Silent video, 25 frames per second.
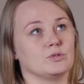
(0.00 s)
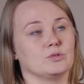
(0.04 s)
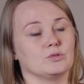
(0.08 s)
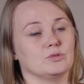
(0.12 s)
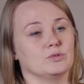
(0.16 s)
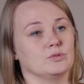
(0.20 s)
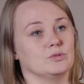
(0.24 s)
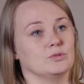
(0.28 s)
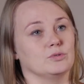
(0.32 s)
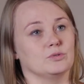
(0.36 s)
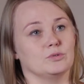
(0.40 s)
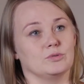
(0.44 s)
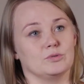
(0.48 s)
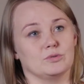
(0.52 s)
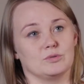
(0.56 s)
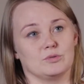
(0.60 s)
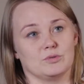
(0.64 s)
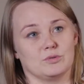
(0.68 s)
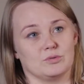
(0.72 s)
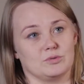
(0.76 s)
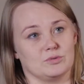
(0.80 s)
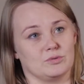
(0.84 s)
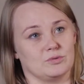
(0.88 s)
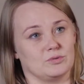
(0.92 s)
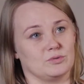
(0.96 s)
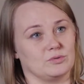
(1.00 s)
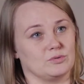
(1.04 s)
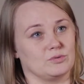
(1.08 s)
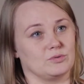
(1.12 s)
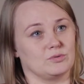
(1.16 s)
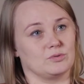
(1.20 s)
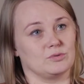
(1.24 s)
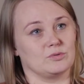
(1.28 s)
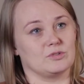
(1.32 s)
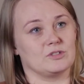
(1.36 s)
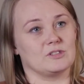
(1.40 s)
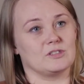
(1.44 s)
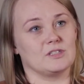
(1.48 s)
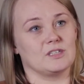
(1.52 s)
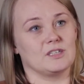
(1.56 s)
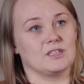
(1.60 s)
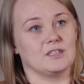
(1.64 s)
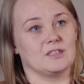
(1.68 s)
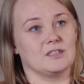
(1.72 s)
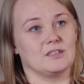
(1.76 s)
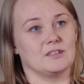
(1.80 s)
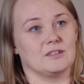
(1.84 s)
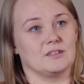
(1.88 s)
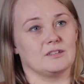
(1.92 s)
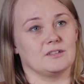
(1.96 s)
to
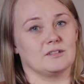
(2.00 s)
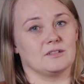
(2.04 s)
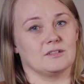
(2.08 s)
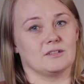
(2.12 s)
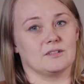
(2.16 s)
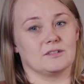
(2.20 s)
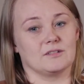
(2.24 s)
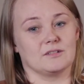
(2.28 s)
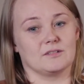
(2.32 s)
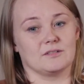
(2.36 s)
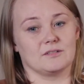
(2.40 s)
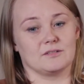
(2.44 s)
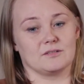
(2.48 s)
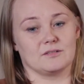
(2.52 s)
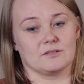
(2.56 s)
see